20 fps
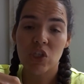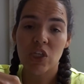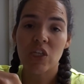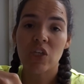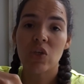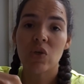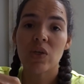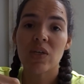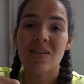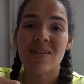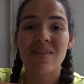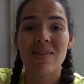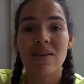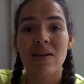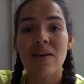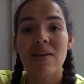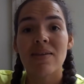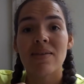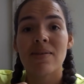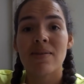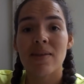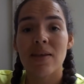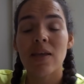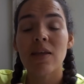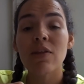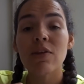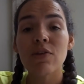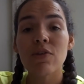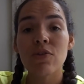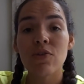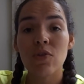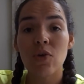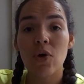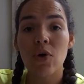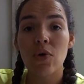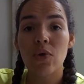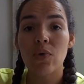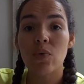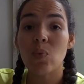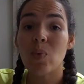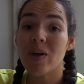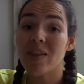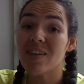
and you can see the stone where